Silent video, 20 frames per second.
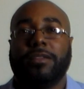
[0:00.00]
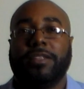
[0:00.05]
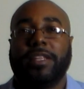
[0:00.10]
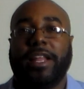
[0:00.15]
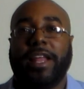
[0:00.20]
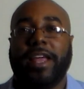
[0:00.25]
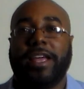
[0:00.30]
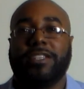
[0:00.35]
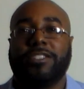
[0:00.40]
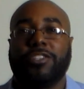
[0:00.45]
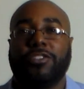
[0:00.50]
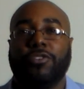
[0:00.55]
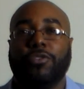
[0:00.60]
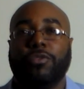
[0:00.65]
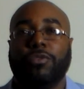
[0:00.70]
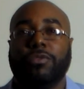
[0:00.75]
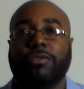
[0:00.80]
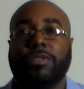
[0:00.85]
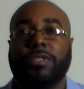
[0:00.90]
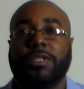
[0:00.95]
that has the
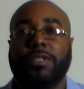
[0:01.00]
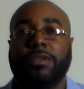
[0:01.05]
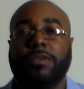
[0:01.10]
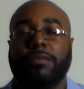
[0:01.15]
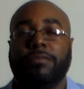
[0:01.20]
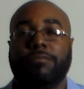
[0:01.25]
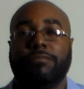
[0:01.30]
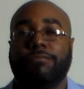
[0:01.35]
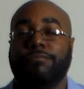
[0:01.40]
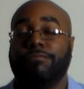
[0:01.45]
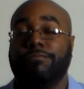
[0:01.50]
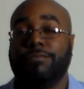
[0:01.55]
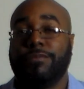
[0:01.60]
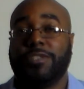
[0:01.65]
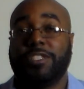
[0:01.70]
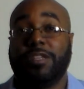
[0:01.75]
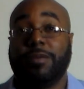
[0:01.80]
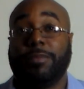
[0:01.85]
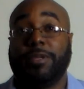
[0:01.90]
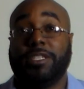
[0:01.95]
tools.
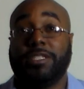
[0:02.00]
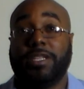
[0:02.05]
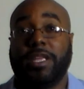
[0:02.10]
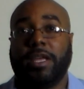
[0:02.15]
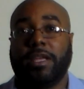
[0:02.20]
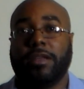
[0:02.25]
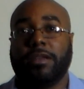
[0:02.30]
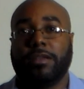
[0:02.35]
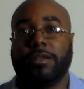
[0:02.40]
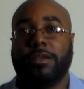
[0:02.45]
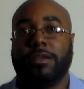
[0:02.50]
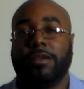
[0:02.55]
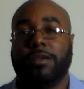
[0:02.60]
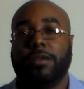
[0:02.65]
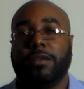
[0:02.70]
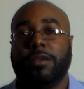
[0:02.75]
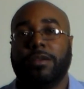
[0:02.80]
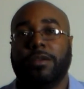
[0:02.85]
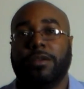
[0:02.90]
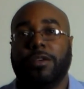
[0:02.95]
Simple as that.
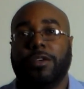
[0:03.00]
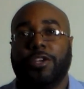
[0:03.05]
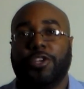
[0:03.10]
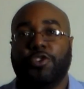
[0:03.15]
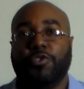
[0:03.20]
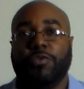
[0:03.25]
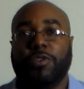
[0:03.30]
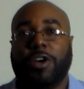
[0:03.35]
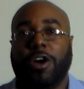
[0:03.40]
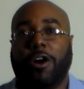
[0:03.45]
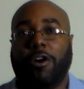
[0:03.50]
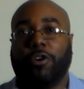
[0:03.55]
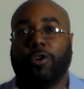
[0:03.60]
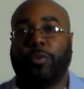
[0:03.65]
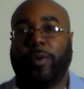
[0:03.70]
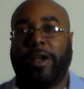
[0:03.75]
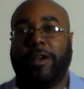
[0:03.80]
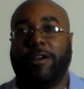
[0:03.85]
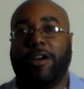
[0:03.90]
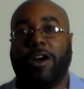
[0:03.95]
You can call
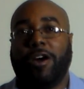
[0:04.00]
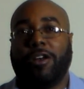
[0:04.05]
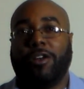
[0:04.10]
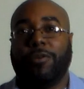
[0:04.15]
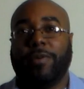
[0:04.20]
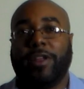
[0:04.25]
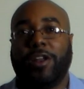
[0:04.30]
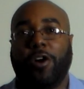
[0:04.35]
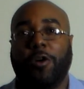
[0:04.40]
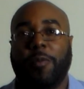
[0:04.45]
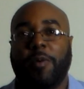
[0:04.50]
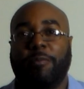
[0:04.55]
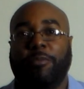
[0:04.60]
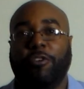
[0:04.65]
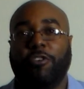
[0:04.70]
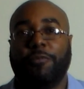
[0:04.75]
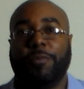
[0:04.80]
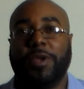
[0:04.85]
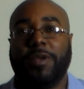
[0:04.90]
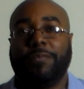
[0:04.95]
Rare Auto and Home
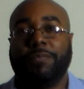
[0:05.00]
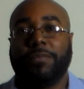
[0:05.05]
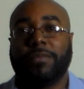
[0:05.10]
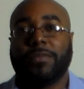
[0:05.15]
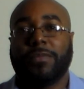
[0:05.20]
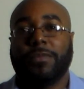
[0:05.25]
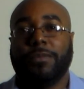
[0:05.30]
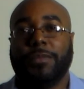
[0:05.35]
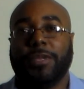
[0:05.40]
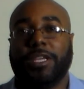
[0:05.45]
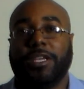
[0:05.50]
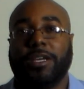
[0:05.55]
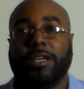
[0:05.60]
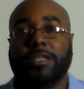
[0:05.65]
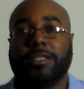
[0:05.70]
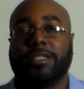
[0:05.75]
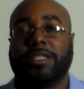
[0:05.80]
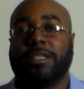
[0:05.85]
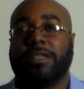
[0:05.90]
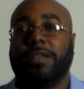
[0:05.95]
Improvement
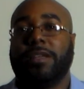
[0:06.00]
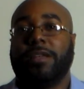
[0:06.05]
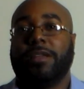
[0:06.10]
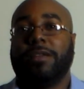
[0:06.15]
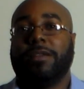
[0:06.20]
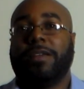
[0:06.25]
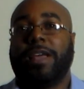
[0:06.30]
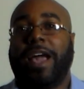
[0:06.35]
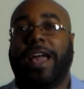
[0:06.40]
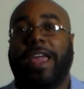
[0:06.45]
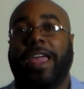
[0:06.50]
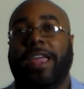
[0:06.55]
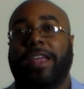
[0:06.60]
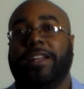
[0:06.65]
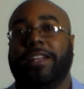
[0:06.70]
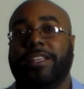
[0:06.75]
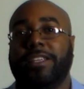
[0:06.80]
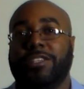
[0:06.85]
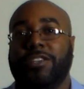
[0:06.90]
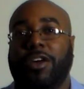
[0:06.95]
because I
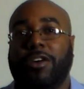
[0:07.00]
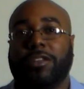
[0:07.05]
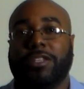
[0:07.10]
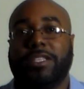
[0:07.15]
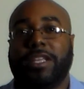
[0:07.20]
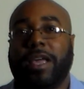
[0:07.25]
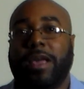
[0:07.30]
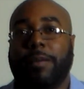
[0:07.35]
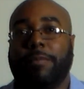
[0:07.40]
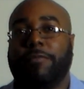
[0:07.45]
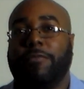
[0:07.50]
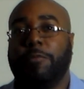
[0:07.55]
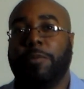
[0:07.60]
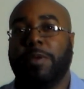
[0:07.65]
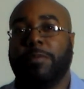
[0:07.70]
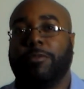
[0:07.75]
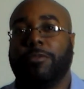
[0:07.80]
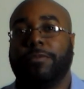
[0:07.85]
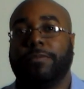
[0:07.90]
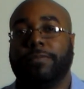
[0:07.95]
hang these all the time for
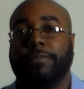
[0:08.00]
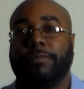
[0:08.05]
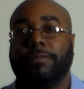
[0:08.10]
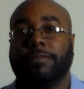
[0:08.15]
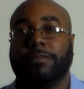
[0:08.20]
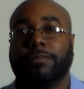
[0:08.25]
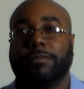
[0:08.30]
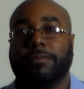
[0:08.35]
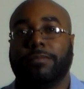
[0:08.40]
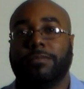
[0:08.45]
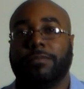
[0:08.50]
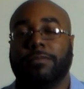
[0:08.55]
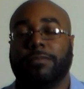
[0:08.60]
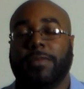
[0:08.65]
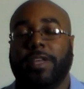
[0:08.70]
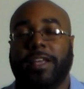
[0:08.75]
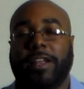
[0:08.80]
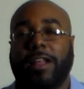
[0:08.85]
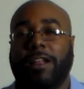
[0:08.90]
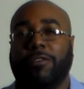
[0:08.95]
people
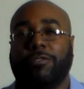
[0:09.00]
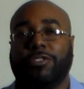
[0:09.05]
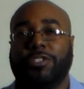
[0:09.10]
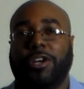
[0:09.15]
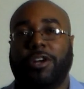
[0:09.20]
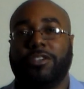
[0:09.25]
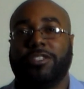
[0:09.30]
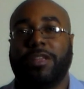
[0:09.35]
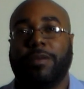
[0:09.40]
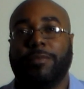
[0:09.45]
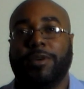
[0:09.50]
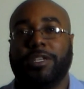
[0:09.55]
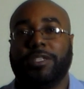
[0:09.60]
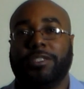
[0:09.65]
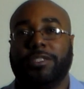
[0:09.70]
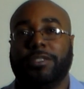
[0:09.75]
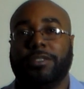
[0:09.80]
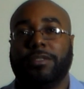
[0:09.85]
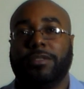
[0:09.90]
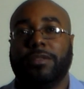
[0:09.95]
and I don't charge that
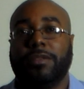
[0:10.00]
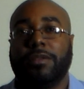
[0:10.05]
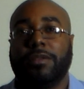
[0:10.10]
much.